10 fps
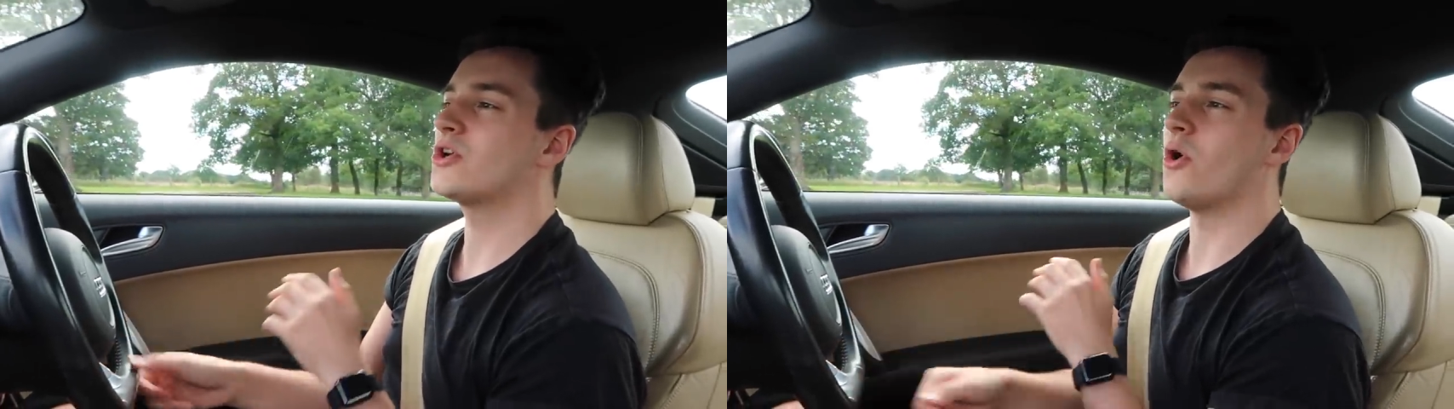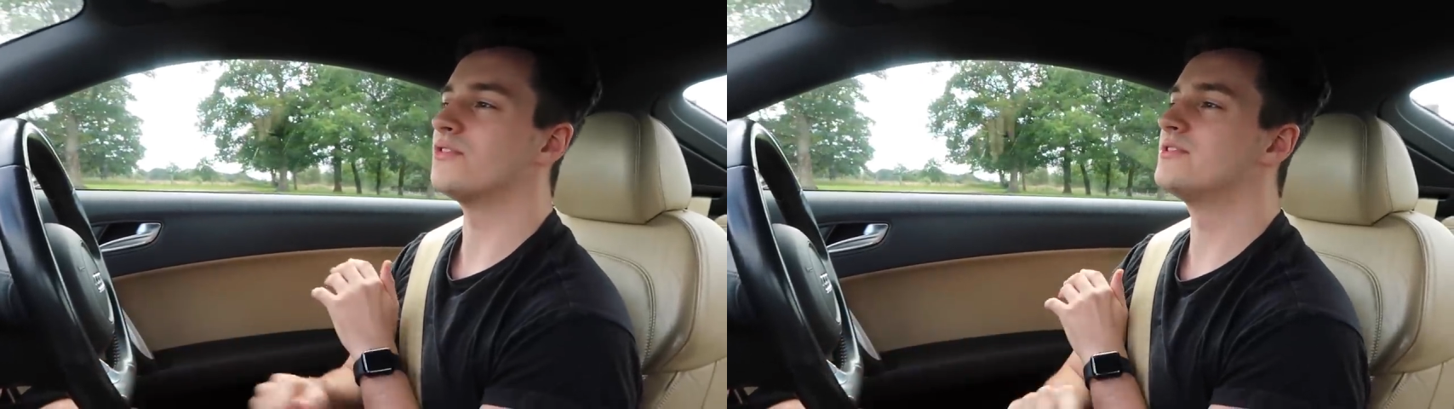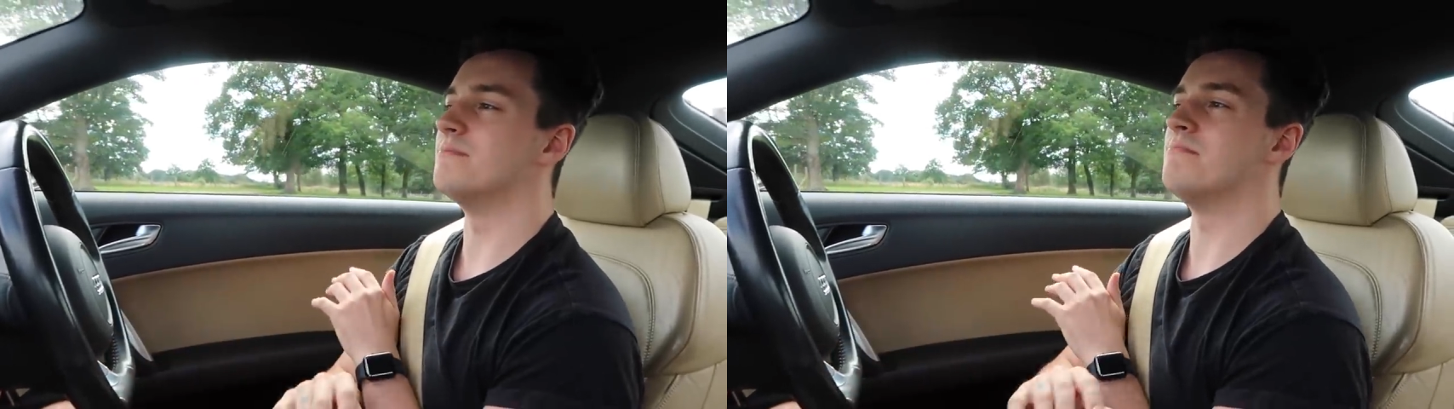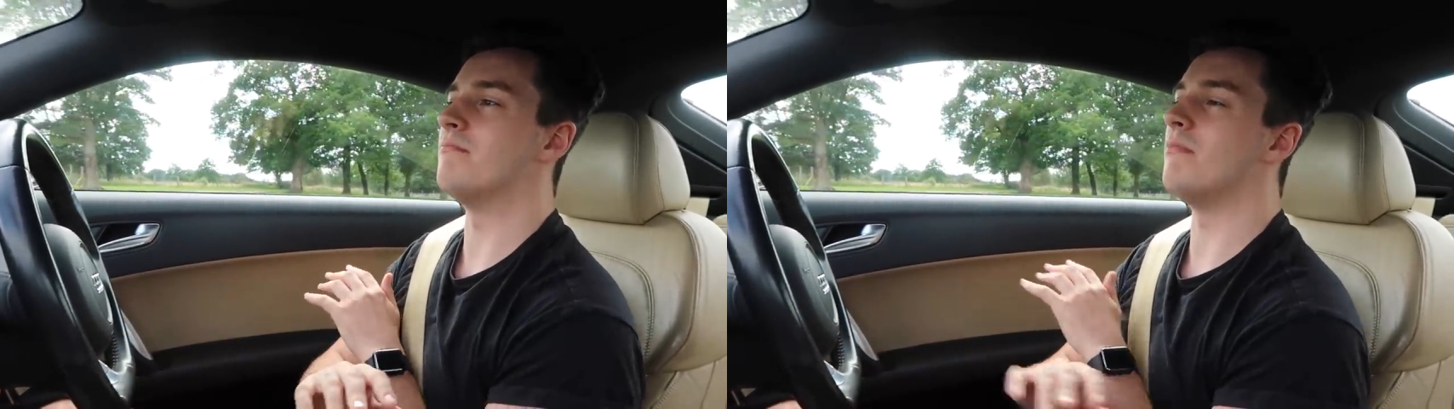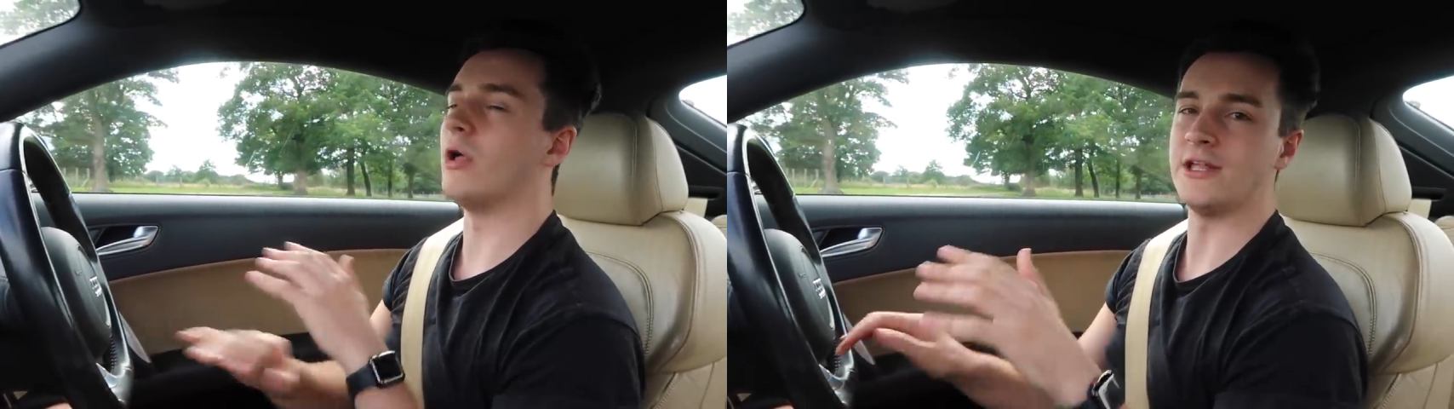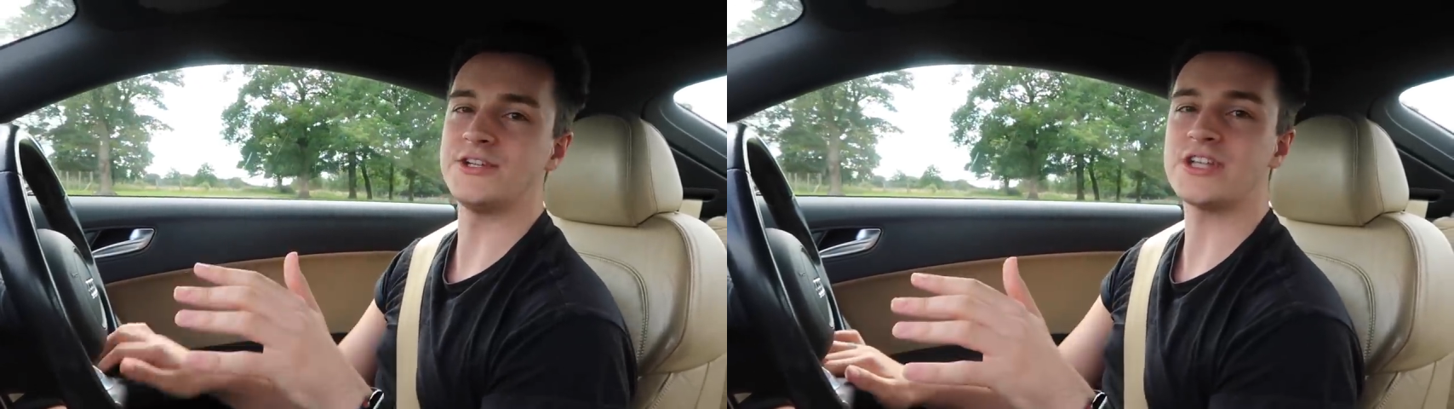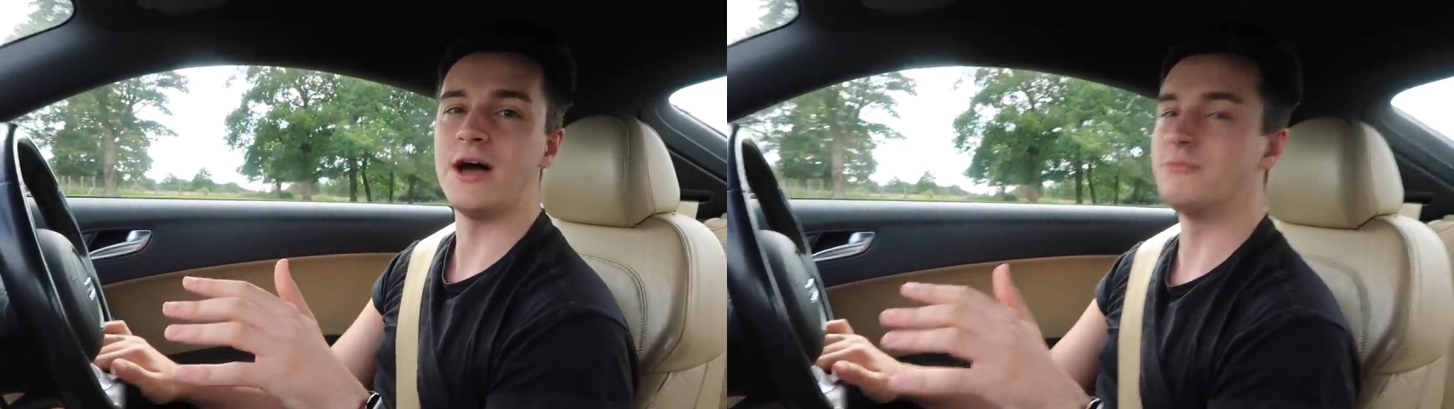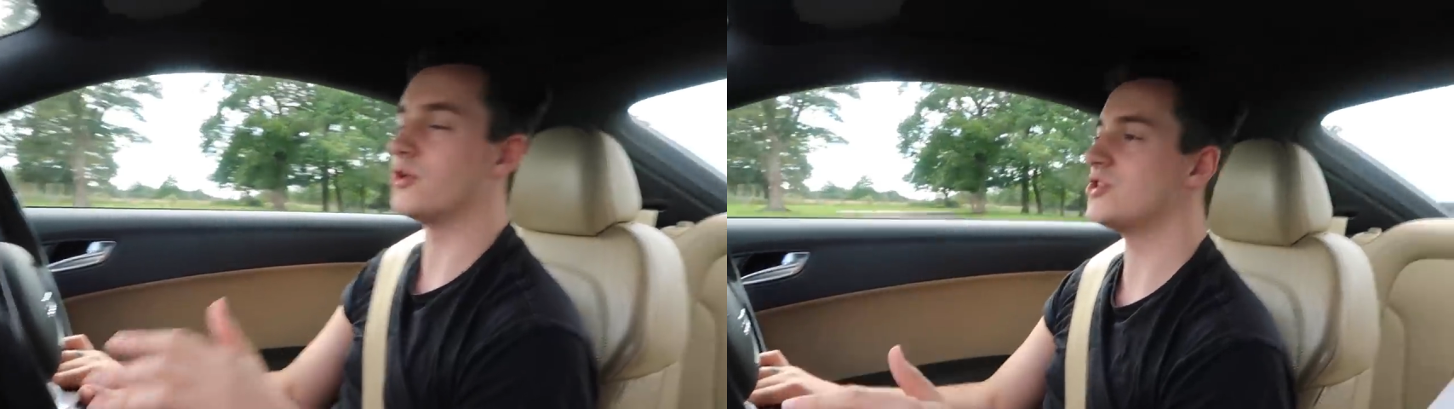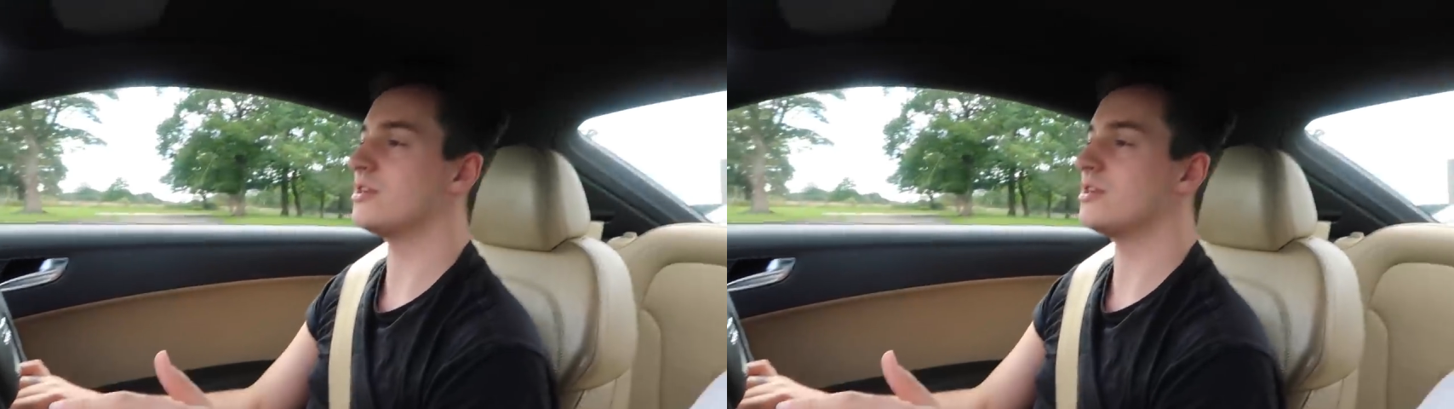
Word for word: got demolished. I'm not